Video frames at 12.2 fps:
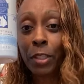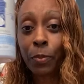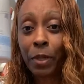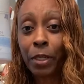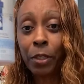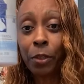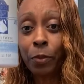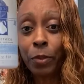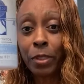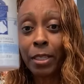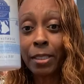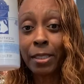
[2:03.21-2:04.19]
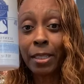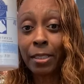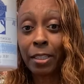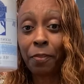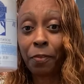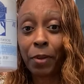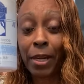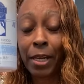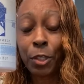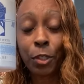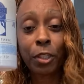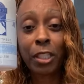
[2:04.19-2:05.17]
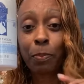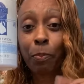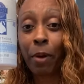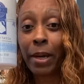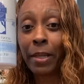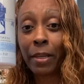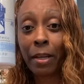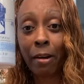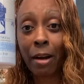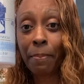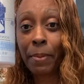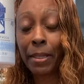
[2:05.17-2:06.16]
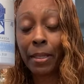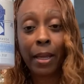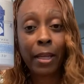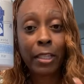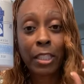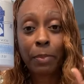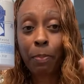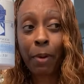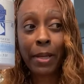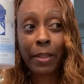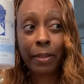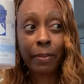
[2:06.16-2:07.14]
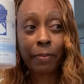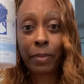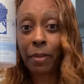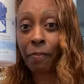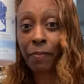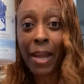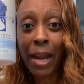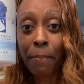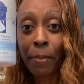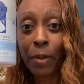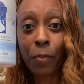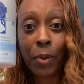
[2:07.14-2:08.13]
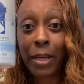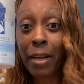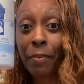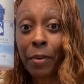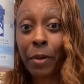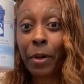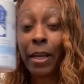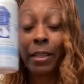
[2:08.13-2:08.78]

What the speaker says: want to use this Scentsy Fresh. Just spray the carpet, spray the fabric, whatever.